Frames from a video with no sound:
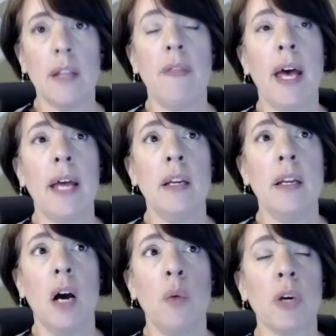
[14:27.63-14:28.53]
then
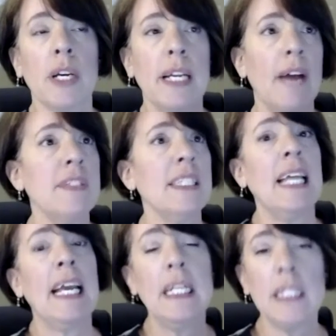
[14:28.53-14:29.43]
we're going to have
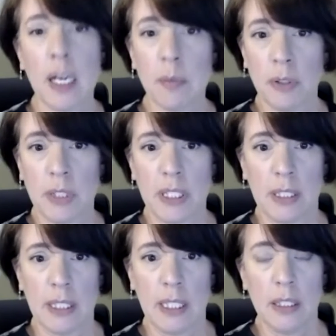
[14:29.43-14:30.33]
delayed gut
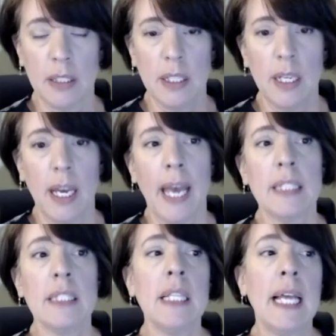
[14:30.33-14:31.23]
motility,
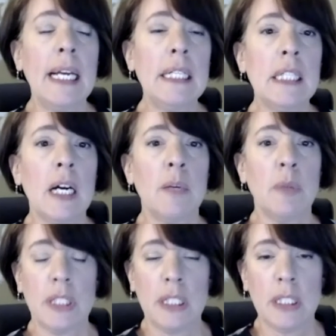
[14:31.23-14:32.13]
and delayed gut
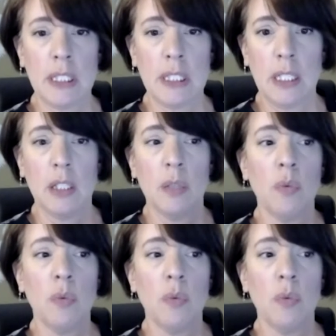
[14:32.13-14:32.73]
motility